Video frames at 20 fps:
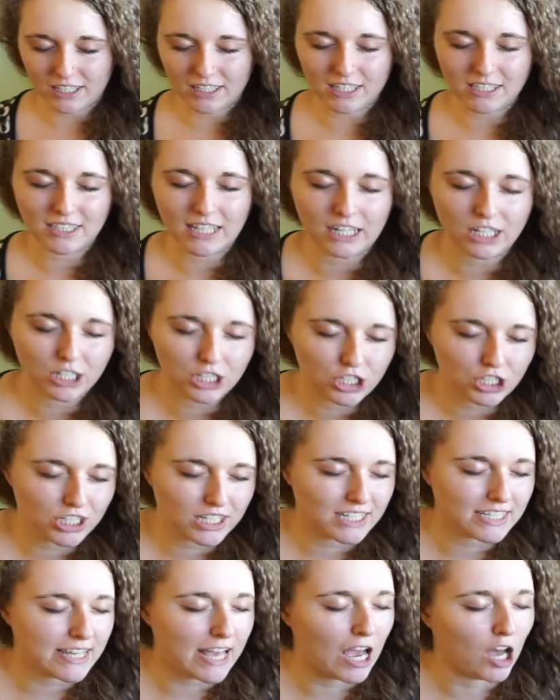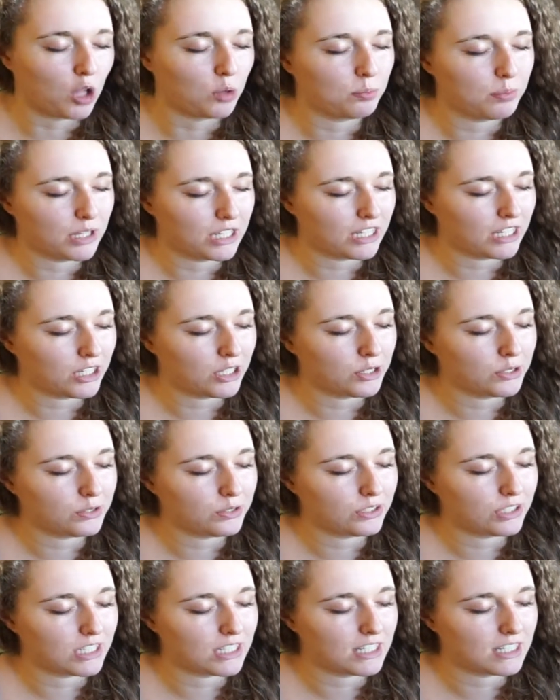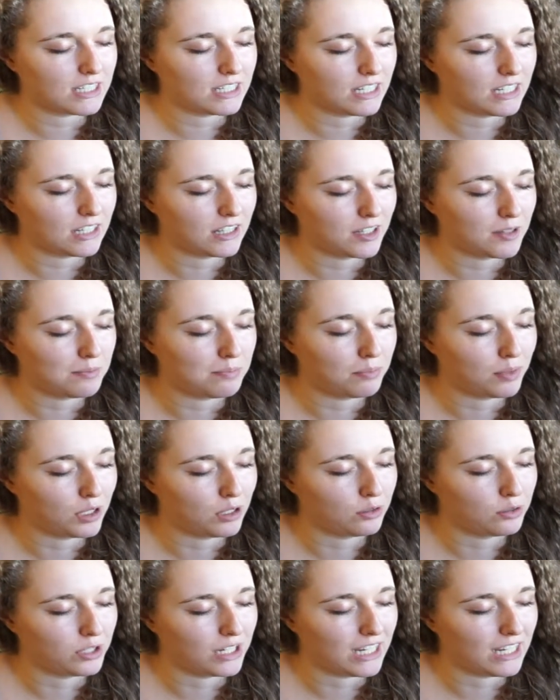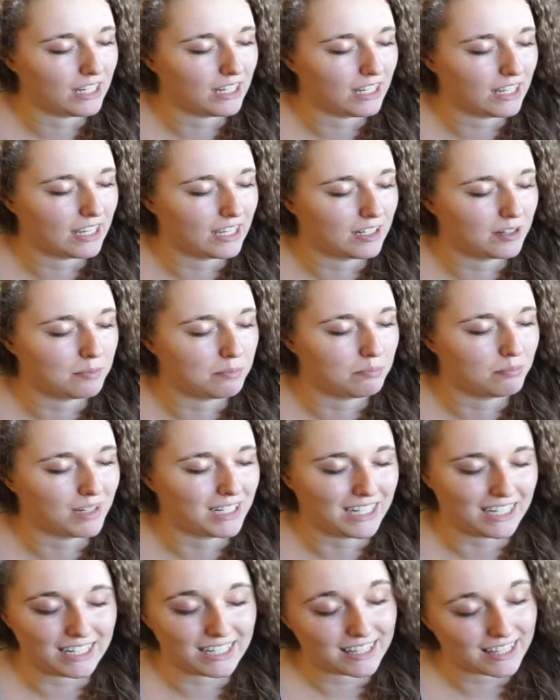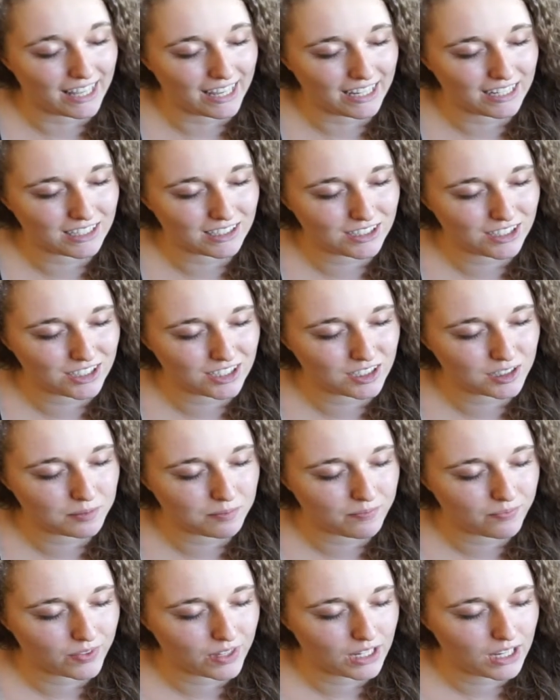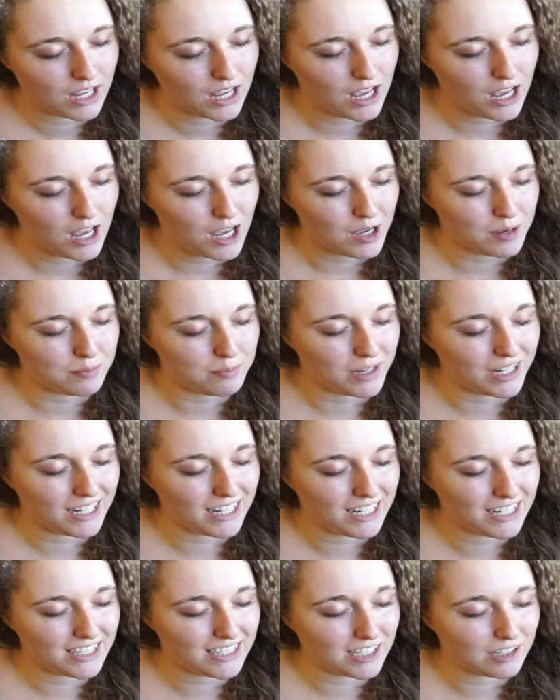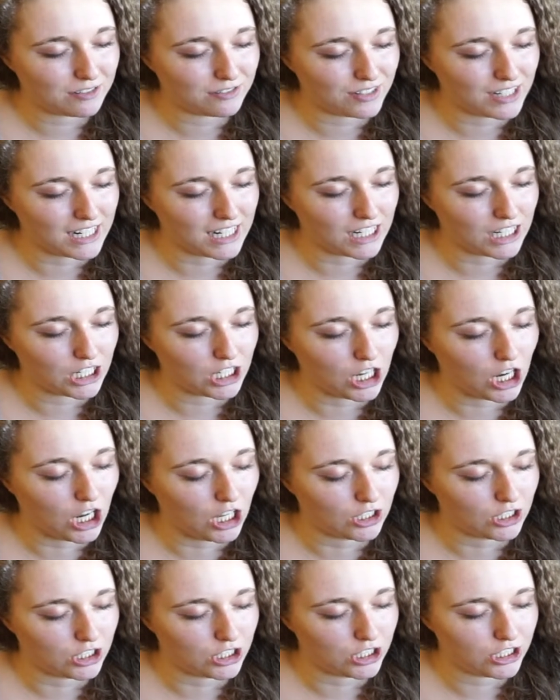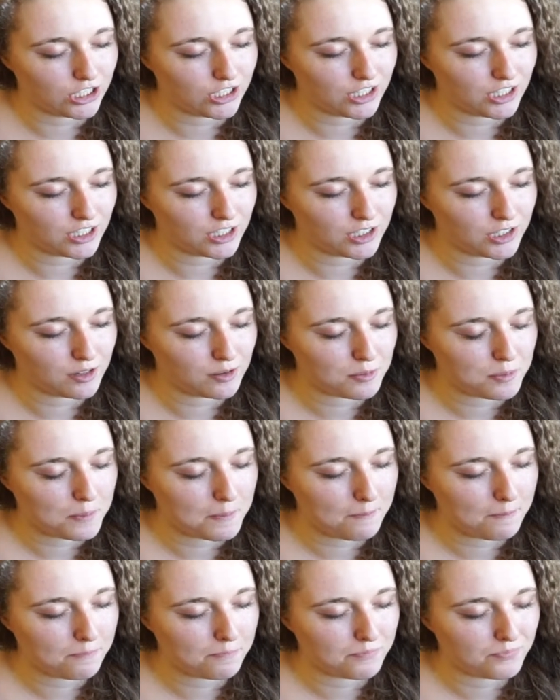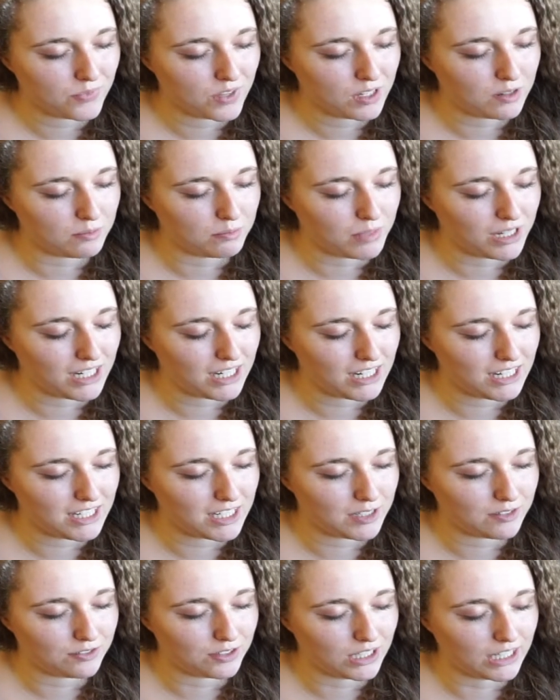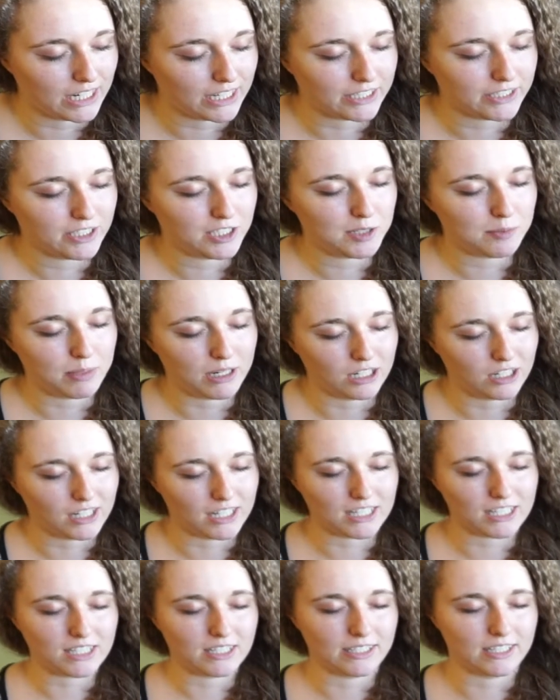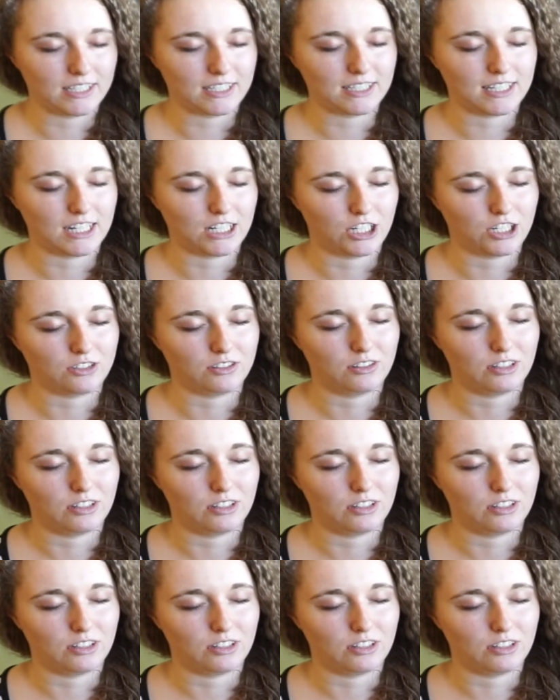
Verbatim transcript: this energy is helping you to see the beauty in many things, many different colors, many different experiences in your